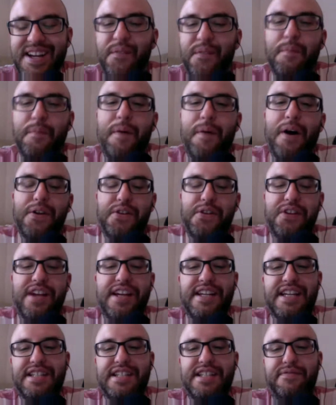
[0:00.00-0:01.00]
Well, Martin Luther
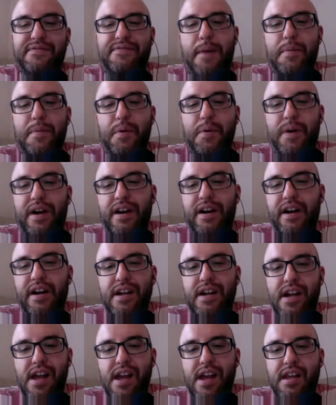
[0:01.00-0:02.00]
King Day is in February,
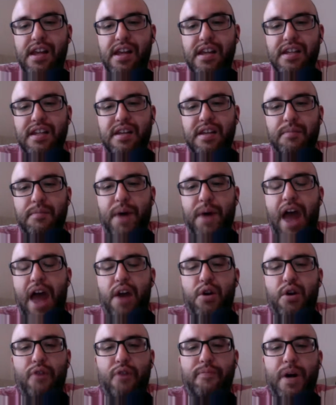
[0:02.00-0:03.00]
but I don't know.